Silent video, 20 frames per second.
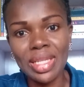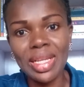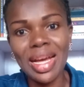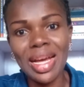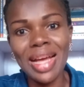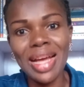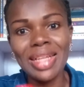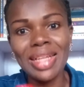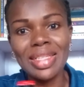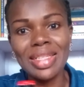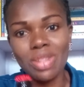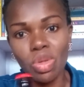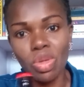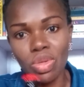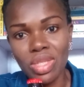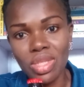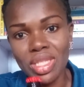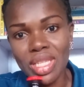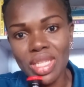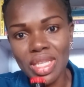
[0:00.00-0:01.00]
and it
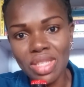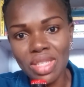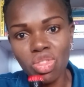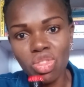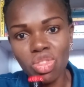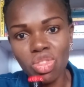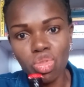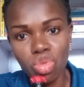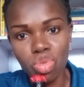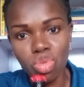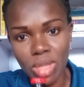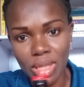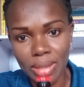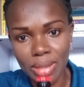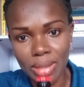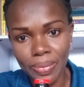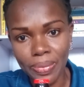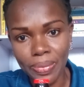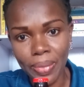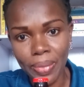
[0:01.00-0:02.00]
contains sugar.
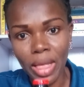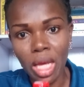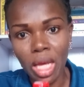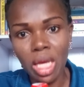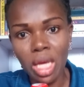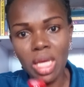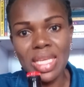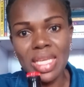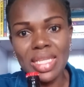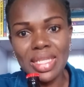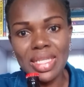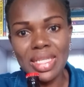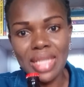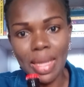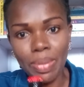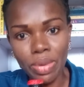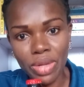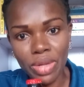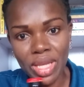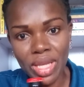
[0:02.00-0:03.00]
It's
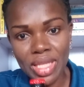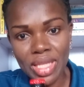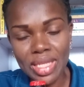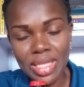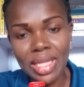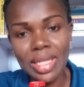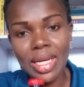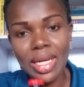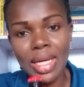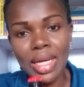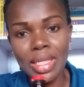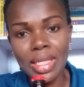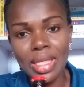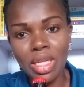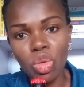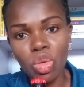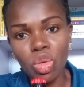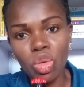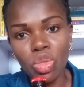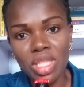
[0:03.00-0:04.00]
carbonated and it
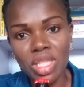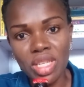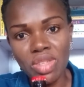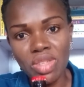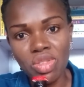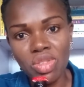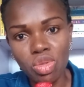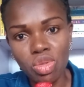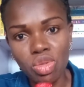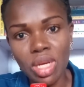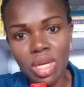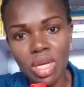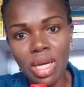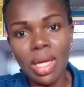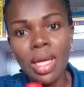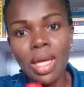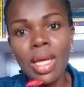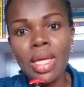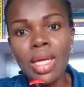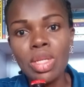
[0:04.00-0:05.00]
contains sugar.
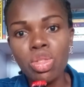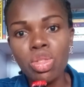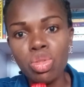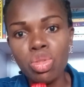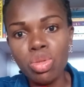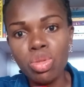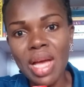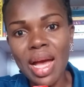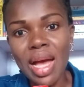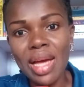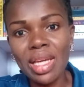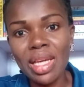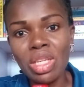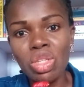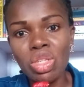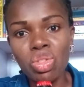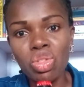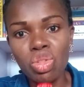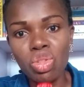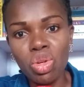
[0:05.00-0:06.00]
Sugar
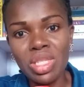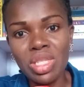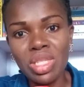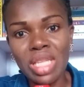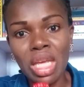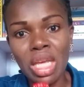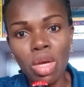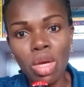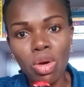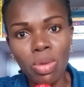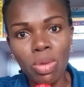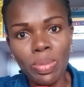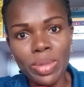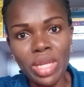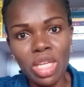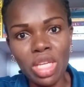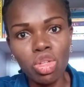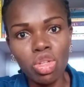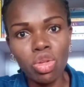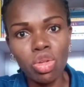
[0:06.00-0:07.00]
is just a
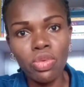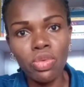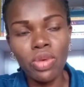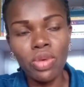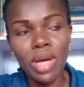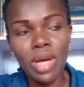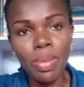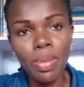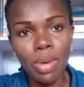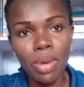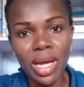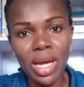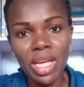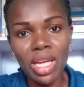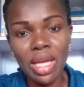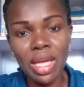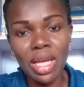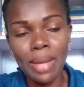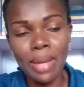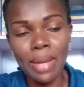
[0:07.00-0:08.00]
combination of
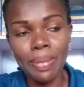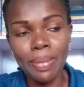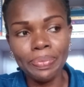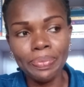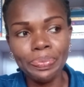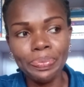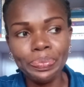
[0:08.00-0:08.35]
carbon